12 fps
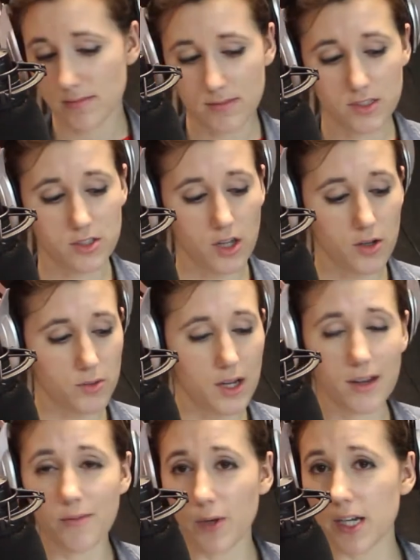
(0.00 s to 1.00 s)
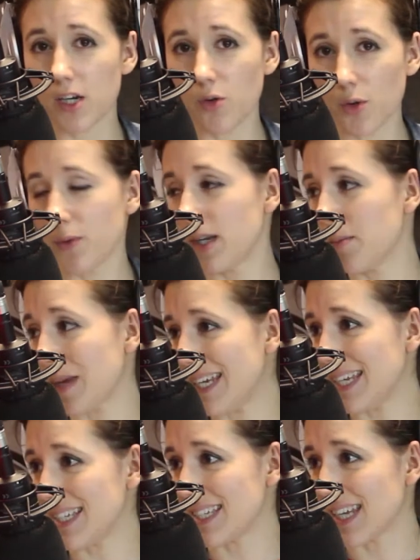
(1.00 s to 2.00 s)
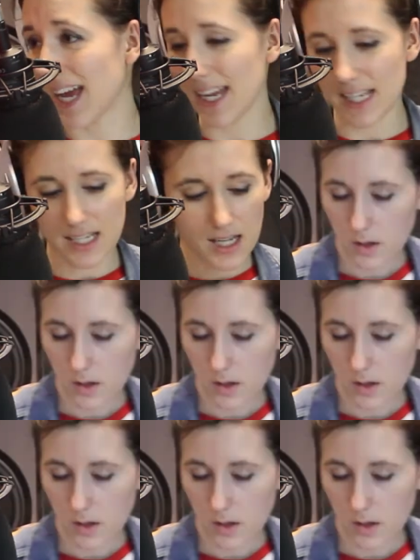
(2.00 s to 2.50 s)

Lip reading: So we're going to ruin a beanie today.